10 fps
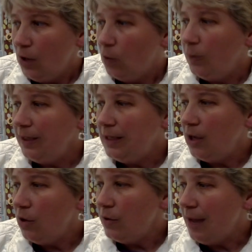We
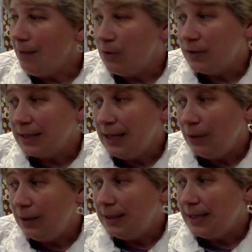know that most
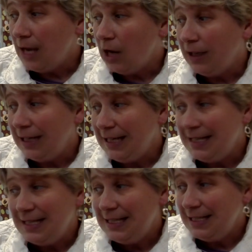liquids are
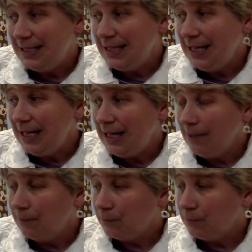easy to see.